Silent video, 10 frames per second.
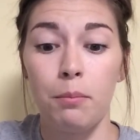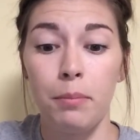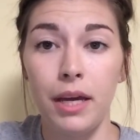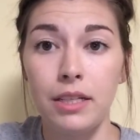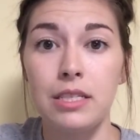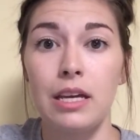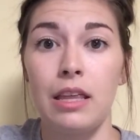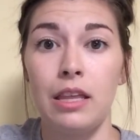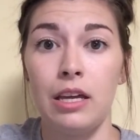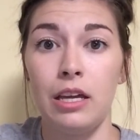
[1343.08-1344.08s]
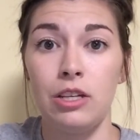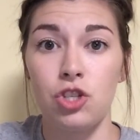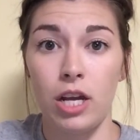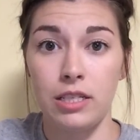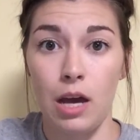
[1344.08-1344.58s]
picked and then
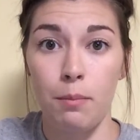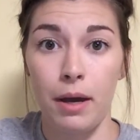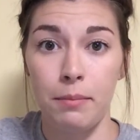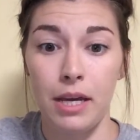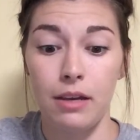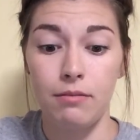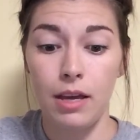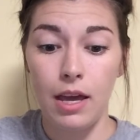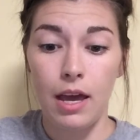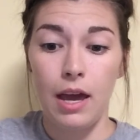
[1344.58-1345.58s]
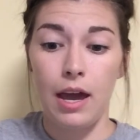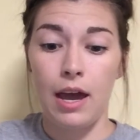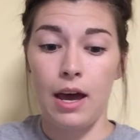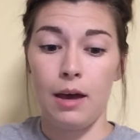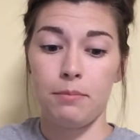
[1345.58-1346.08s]
checked out by me.
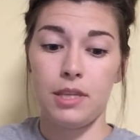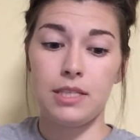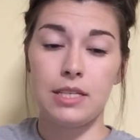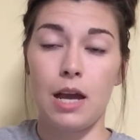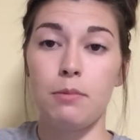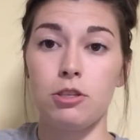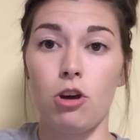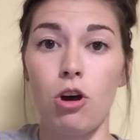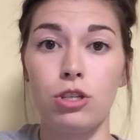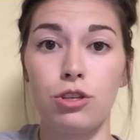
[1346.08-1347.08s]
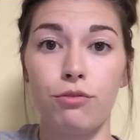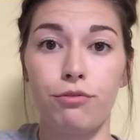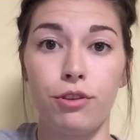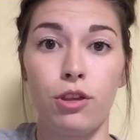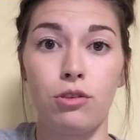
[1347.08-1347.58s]
This time is also
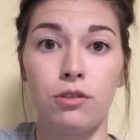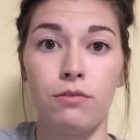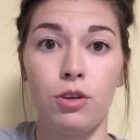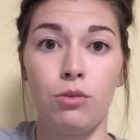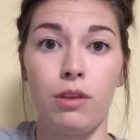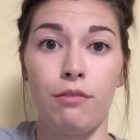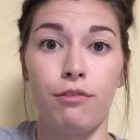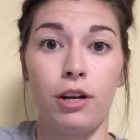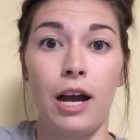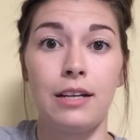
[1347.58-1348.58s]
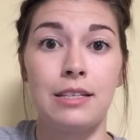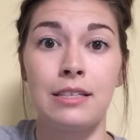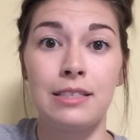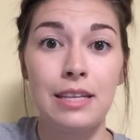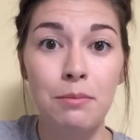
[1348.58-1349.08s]
for those of you that forgot to
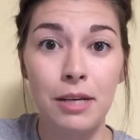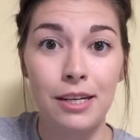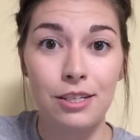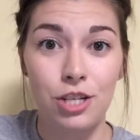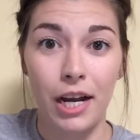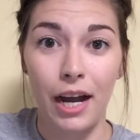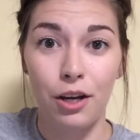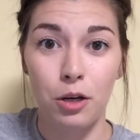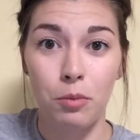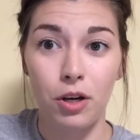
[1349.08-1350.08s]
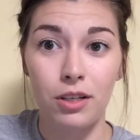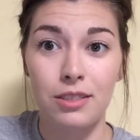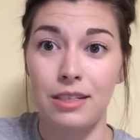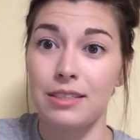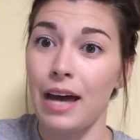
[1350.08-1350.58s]
see me to check out your books,
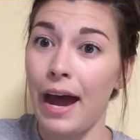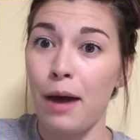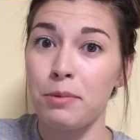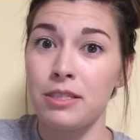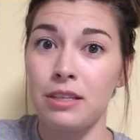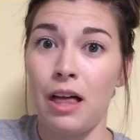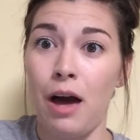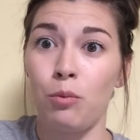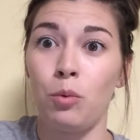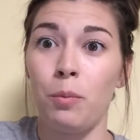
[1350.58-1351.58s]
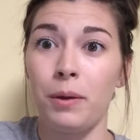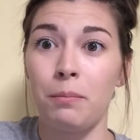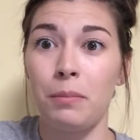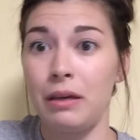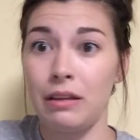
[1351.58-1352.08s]
because that happens a lot. We'll
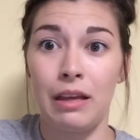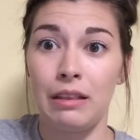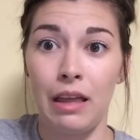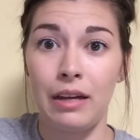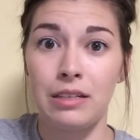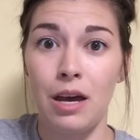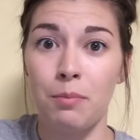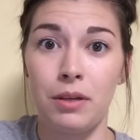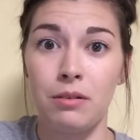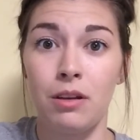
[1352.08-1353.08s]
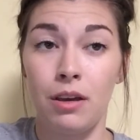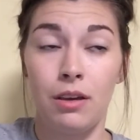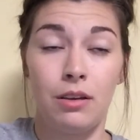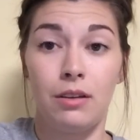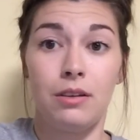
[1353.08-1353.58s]
be getting lined up and
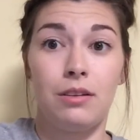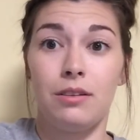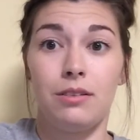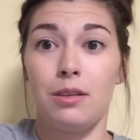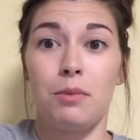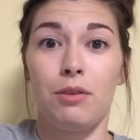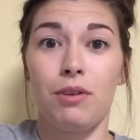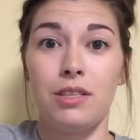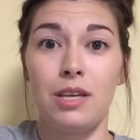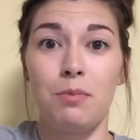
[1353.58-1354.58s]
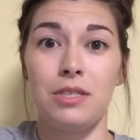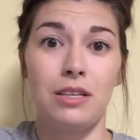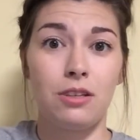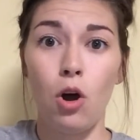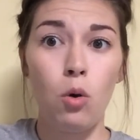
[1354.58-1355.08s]
somebody runs up and
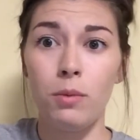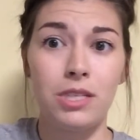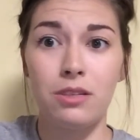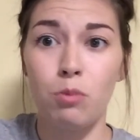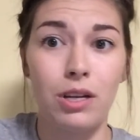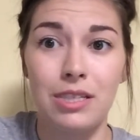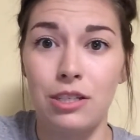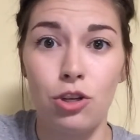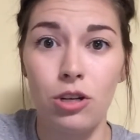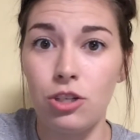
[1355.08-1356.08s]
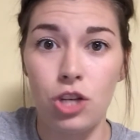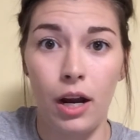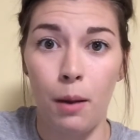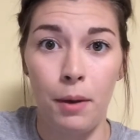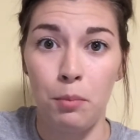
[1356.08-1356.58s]
says, "Oh, Mrs. Watson, you didn't
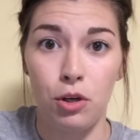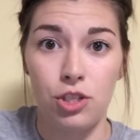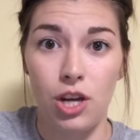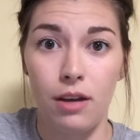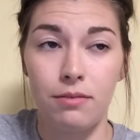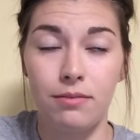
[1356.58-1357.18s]
check out my books yet."